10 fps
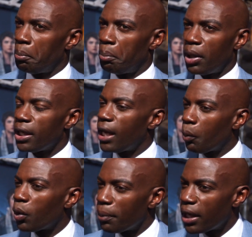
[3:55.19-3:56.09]
But
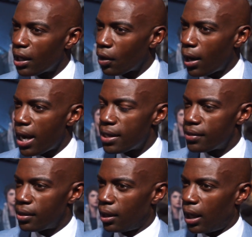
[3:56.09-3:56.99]
yet we meet
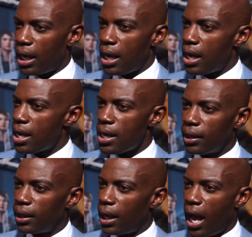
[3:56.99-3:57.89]
Agreus and he
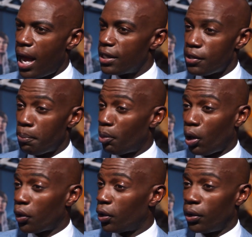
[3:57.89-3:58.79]
has
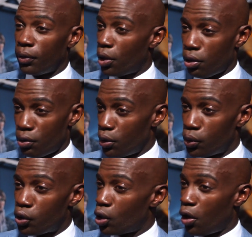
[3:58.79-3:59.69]
broken through
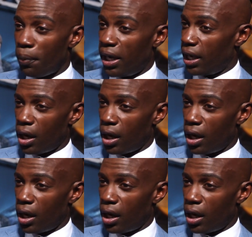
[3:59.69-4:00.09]
so many